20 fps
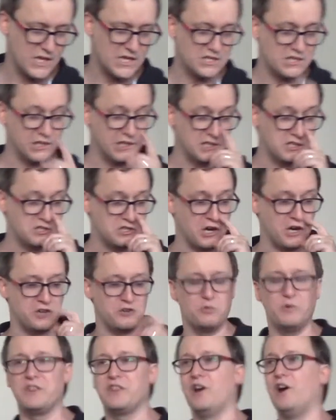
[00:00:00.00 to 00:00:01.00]
So let's
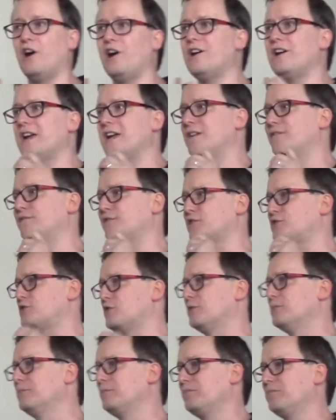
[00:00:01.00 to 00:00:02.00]
start with R.A.
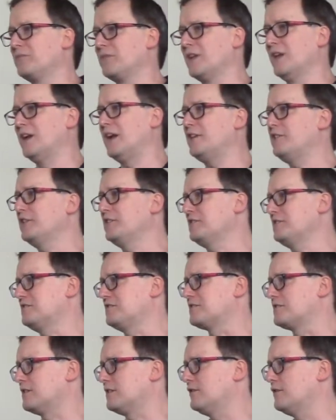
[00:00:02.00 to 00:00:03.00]
Fisher. I think this
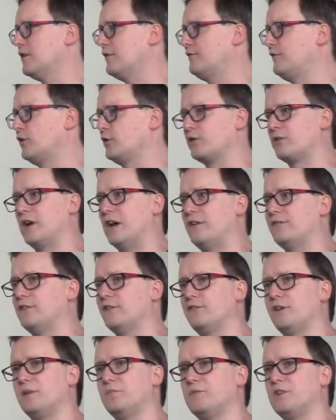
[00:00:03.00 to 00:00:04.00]
is a photograph
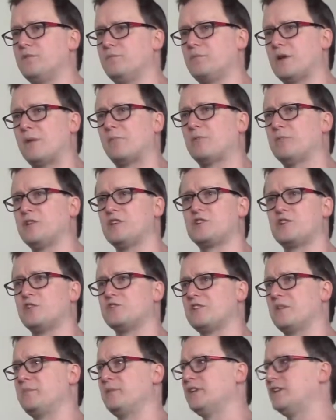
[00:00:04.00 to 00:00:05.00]
of him that probably
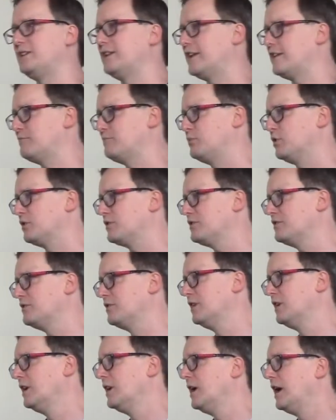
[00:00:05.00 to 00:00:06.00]
shows up in a lot of books.
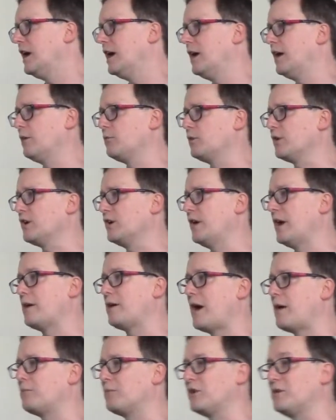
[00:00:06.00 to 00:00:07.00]
I'm going
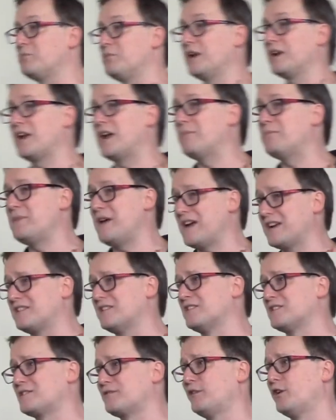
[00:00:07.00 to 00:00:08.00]
to come back to
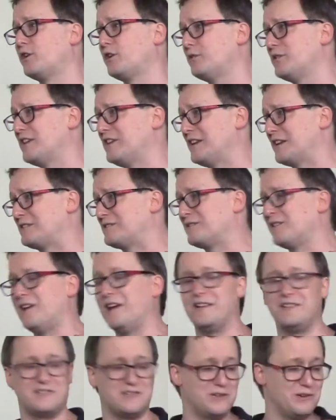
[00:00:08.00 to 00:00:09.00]
this photo in the next
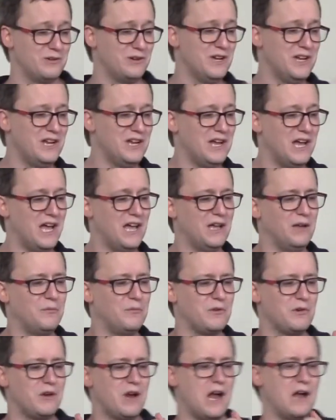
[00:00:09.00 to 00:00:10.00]
slide. So
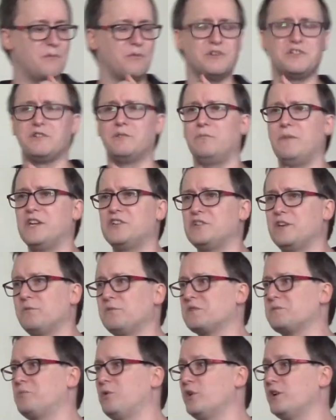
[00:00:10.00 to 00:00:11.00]
I want to mention he
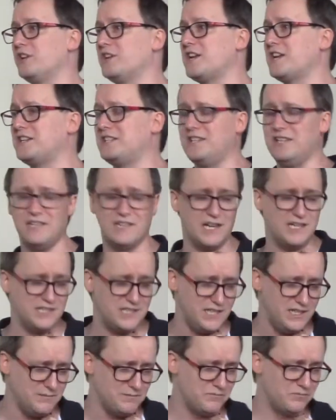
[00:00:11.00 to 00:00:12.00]
was born in
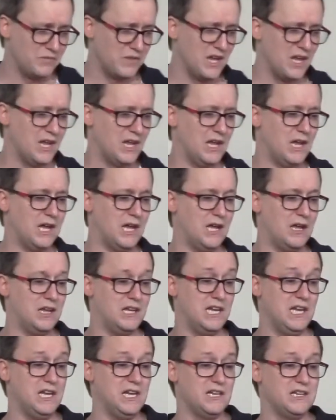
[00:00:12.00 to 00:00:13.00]

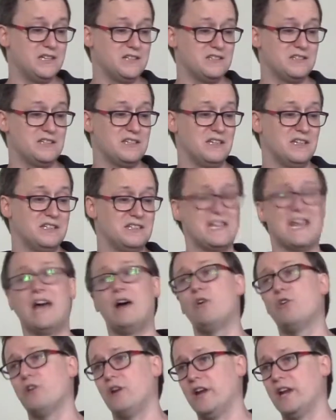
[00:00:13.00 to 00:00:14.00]
1890. He is
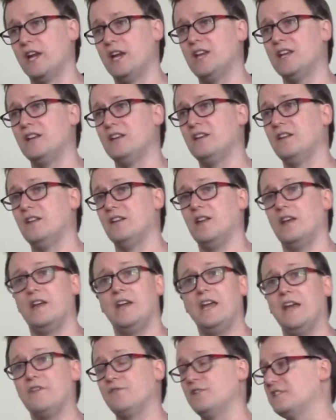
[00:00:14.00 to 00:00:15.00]
towering in
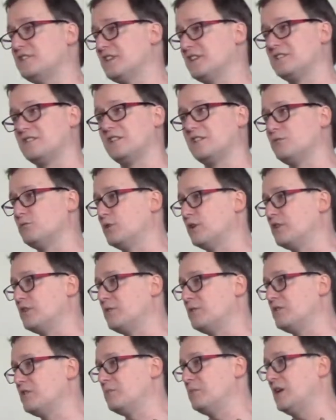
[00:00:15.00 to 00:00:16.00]
every sense of the word.
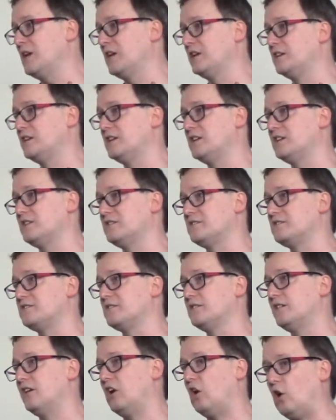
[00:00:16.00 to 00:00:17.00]
The man is
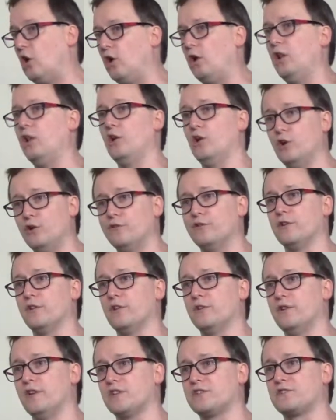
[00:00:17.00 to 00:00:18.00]
all over
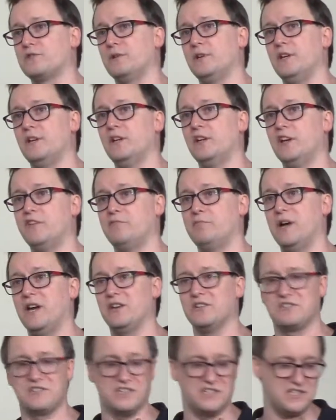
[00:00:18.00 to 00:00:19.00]
the history of
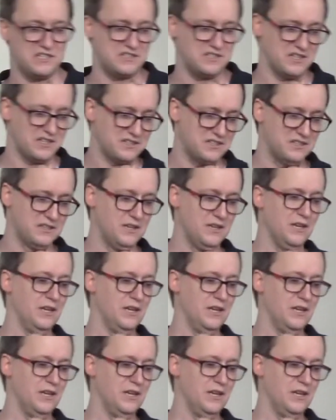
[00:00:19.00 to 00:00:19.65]
biostatistics.